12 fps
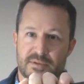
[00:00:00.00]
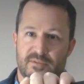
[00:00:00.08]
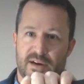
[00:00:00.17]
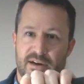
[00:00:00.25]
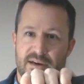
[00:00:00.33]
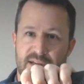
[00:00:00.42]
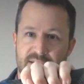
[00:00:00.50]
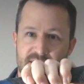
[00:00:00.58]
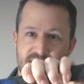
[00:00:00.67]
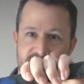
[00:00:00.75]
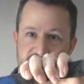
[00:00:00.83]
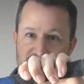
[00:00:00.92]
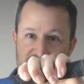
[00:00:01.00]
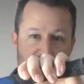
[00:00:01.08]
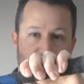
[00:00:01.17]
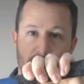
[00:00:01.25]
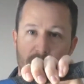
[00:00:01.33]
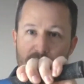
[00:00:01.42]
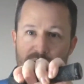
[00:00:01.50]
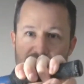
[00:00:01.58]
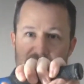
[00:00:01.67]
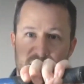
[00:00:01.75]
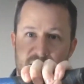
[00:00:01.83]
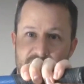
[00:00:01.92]
It's like almost
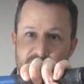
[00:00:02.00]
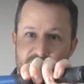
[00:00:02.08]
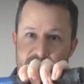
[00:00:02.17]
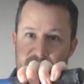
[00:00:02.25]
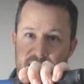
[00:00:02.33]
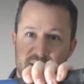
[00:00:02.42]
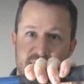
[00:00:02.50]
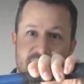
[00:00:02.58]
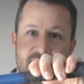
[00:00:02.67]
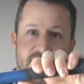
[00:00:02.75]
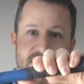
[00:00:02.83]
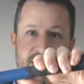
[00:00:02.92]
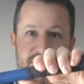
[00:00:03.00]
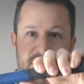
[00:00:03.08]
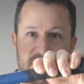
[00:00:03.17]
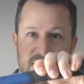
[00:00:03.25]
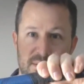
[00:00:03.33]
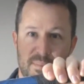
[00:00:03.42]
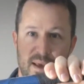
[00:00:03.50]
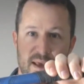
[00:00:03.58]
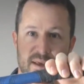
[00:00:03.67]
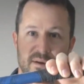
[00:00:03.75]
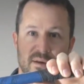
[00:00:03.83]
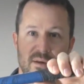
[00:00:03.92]
in line with that pinky
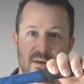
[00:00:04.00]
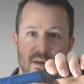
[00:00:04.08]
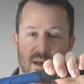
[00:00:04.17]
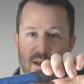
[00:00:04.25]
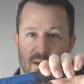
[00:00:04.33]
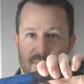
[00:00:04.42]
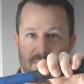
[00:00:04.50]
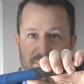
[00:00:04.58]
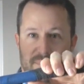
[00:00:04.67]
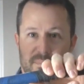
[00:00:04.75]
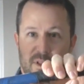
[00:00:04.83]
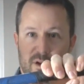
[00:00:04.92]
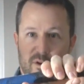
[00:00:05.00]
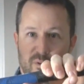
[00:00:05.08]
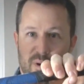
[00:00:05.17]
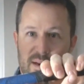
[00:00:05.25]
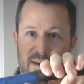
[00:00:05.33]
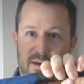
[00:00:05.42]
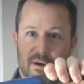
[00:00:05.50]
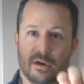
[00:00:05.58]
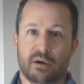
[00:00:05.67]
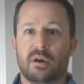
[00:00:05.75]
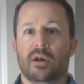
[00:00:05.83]
pad knuckle right here.